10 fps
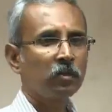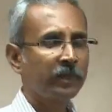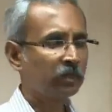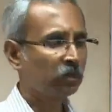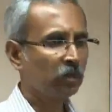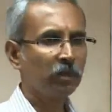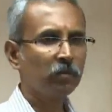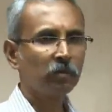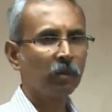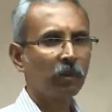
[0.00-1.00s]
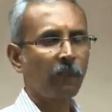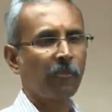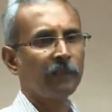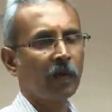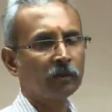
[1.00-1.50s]
So I told you
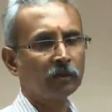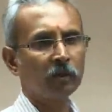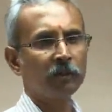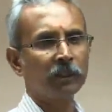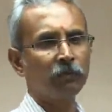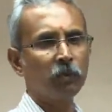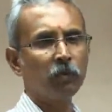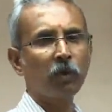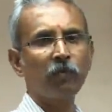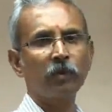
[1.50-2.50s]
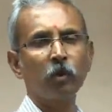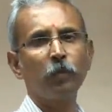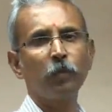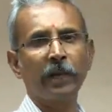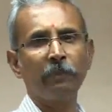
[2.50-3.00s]
the isometric view of a
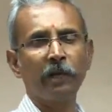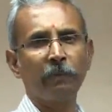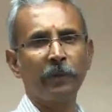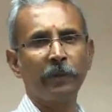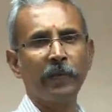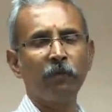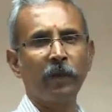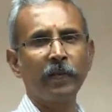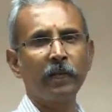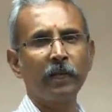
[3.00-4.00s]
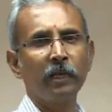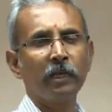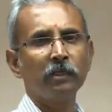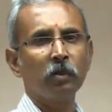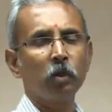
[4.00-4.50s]
cube can be obtained when
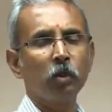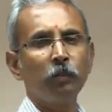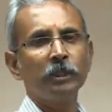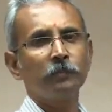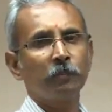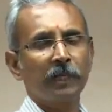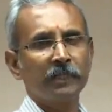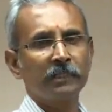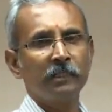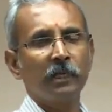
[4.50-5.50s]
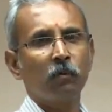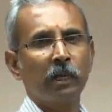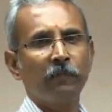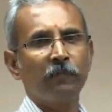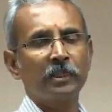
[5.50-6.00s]
the cube is resting on
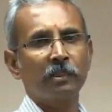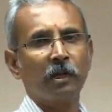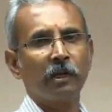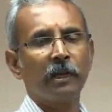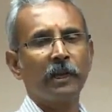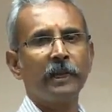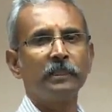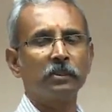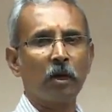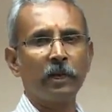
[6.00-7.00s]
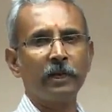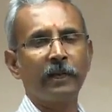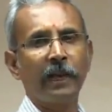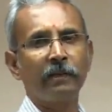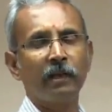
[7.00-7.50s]
one of its corner and its
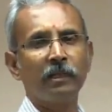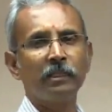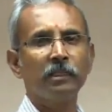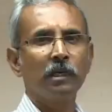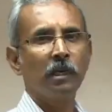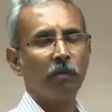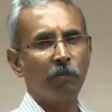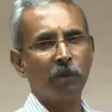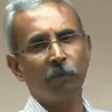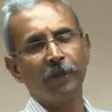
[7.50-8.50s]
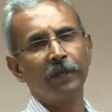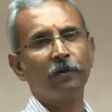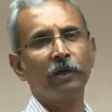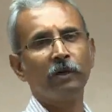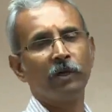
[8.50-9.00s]
solid diagonal is
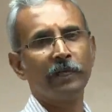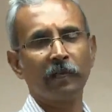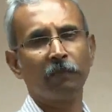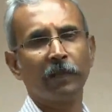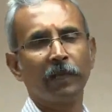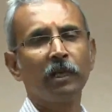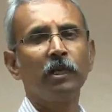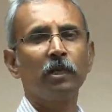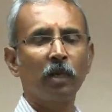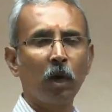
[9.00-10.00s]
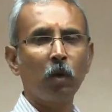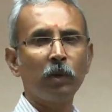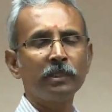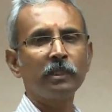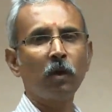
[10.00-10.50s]
perpendicular to a vertical plane. Now
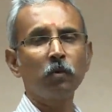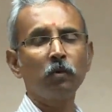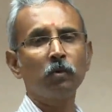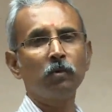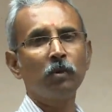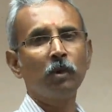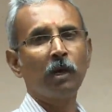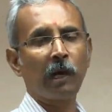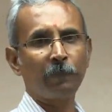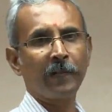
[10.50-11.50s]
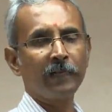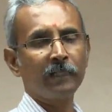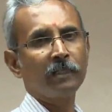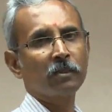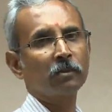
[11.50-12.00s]
we will see how to
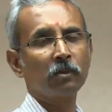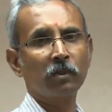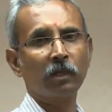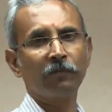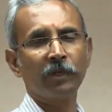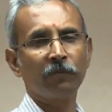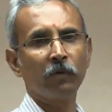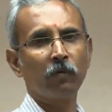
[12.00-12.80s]
obtain this orthographic